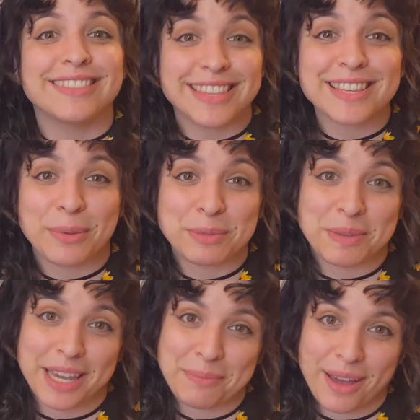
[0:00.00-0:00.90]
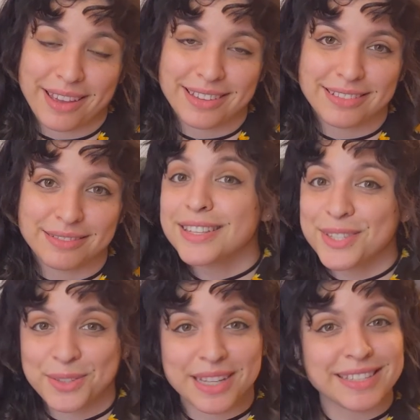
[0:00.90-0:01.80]
this helped me get by.
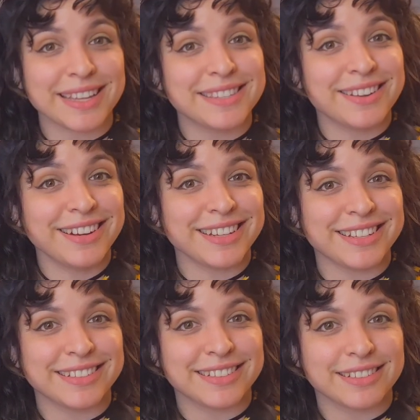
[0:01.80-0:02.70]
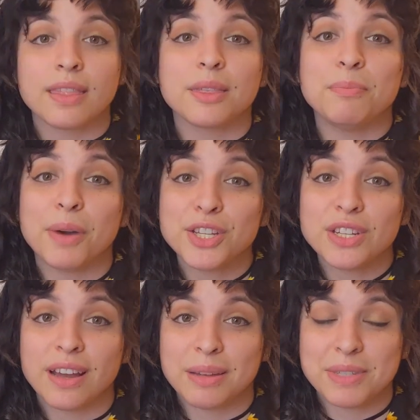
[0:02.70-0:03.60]
So let's get started. The
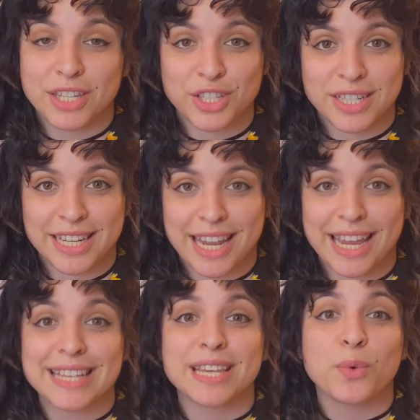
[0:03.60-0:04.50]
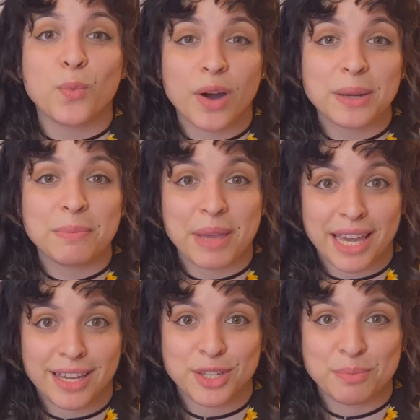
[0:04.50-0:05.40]
budget I'm teaching today is a
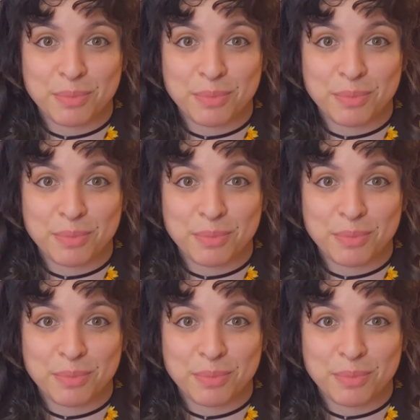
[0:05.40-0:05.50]
one-page